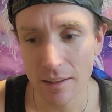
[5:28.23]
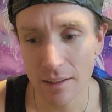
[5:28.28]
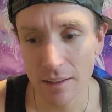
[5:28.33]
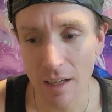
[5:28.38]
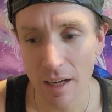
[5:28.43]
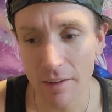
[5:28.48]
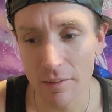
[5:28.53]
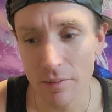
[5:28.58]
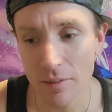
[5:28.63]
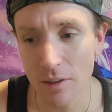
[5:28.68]

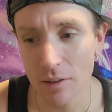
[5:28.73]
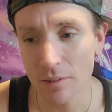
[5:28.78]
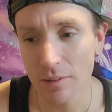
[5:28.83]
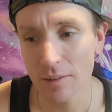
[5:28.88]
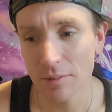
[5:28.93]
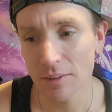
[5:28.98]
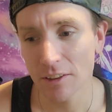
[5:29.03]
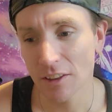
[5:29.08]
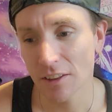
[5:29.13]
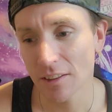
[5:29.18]
I don't know,
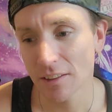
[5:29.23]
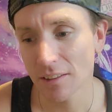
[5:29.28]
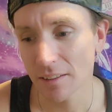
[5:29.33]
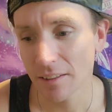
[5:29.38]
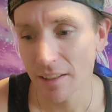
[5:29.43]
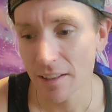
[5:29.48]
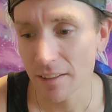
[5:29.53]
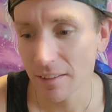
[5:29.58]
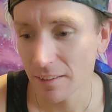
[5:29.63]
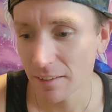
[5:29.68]

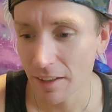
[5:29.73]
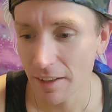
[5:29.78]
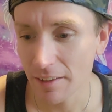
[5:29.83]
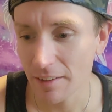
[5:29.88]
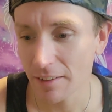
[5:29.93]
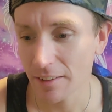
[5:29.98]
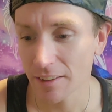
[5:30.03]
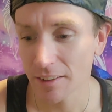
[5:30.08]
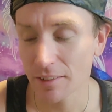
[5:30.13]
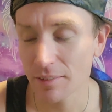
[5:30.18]
it
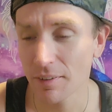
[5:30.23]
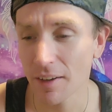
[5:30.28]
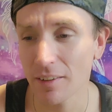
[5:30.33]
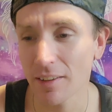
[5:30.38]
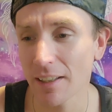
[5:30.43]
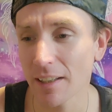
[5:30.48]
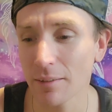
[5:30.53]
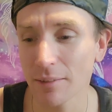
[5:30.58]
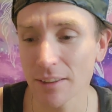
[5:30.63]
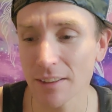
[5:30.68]
just felt
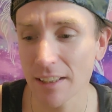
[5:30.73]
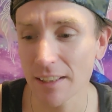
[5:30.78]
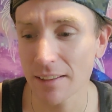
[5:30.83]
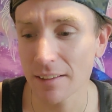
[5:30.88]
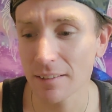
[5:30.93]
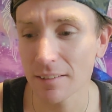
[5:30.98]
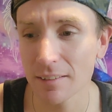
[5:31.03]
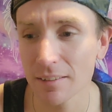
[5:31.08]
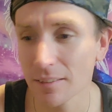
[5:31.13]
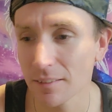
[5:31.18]
like it was like
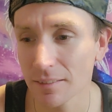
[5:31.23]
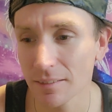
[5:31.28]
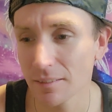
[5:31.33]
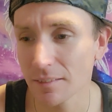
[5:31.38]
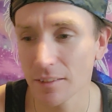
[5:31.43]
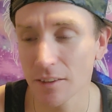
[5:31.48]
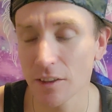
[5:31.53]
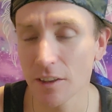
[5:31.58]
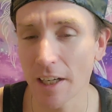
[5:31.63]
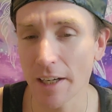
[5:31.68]

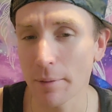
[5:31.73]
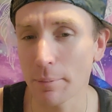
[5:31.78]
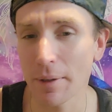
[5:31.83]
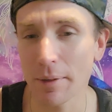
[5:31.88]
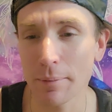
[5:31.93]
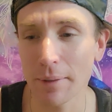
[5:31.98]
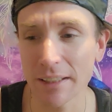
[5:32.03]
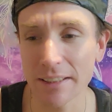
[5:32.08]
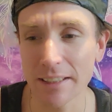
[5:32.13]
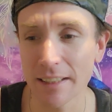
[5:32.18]
taking
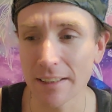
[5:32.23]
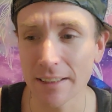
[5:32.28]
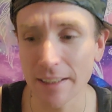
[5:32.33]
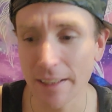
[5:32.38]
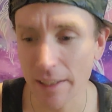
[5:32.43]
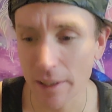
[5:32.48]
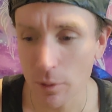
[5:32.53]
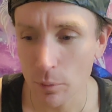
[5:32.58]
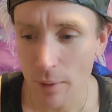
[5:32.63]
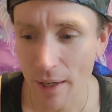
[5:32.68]
my
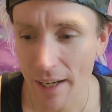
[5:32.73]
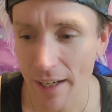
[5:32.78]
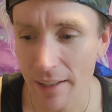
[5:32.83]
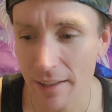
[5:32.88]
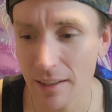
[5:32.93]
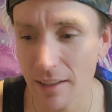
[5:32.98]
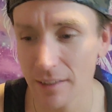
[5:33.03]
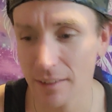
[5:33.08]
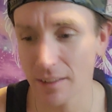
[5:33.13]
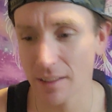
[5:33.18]
dignity away,
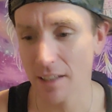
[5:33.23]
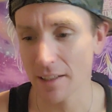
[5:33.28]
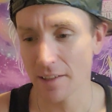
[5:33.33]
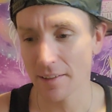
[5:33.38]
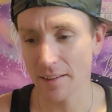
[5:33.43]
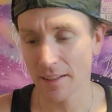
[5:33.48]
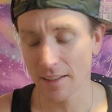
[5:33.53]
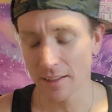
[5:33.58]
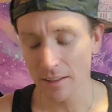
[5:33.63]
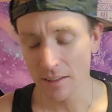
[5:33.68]
kind of
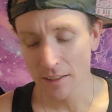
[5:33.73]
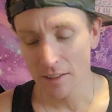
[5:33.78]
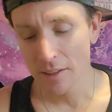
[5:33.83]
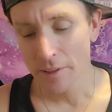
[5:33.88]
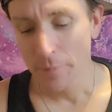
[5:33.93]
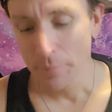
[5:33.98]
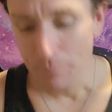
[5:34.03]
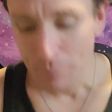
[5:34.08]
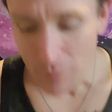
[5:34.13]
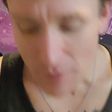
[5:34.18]
thing.
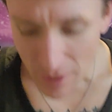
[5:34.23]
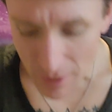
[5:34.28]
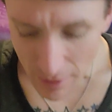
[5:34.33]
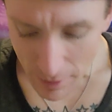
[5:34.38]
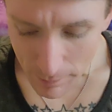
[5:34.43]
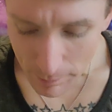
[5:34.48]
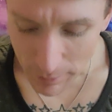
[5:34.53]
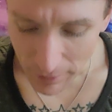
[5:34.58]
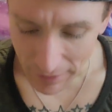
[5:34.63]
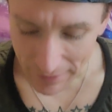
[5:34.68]

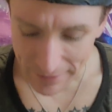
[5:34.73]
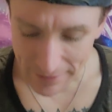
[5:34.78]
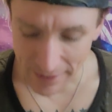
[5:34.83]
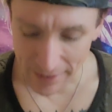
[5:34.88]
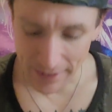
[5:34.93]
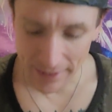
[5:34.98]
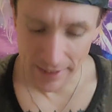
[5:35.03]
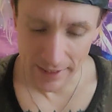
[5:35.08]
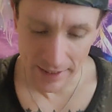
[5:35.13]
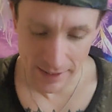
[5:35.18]
But
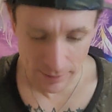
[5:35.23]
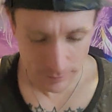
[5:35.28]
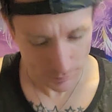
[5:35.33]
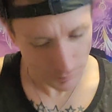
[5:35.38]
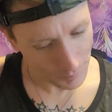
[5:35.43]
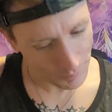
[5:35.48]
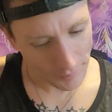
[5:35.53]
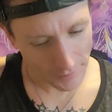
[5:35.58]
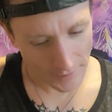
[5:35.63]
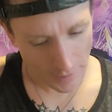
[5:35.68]
they
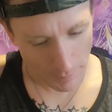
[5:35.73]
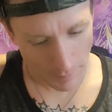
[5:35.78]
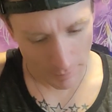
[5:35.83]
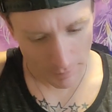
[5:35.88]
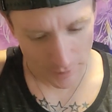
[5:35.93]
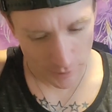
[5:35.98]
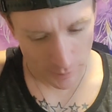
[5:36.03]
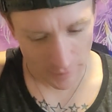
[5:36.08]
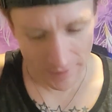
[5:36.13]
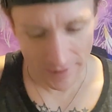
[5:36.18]
made me
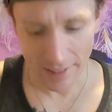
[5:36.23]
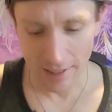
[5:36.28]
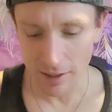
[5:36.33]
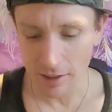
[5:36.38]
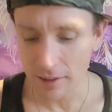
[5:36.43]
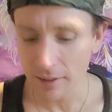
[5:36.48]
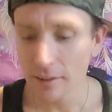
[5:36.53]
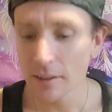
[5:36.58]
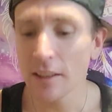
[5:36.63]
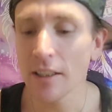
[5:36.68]
do it
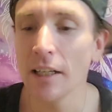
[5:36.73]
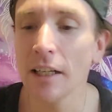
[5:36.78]
there.